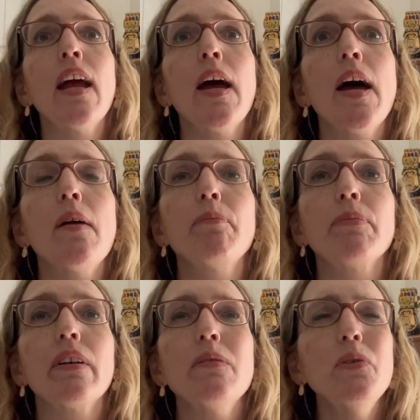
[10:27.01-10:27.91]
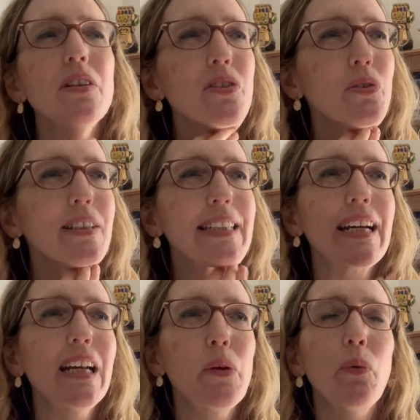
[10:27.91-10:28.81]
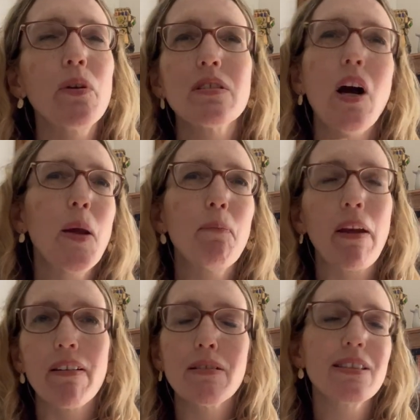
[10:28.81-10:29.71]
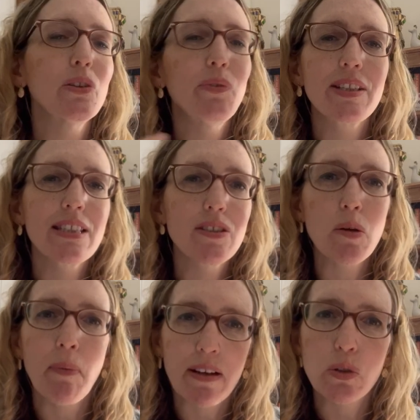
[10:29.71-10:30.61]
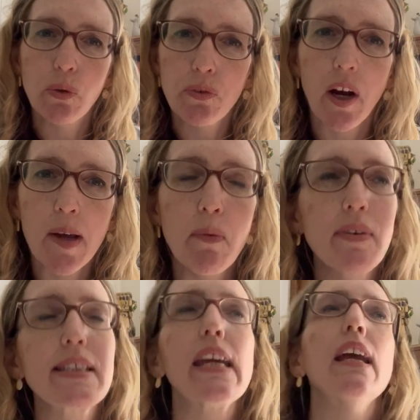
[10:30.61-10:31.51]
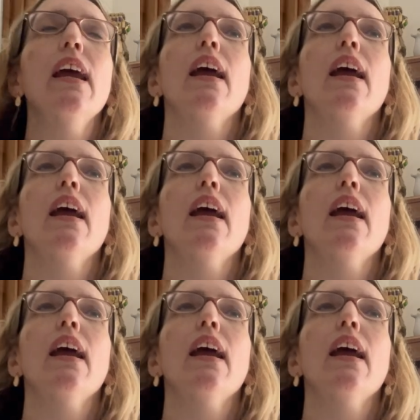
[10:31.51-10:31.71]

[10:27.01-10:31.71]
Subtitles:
I'm not sure exactly what time period, it's sort of a dystopic sort of time, obviously.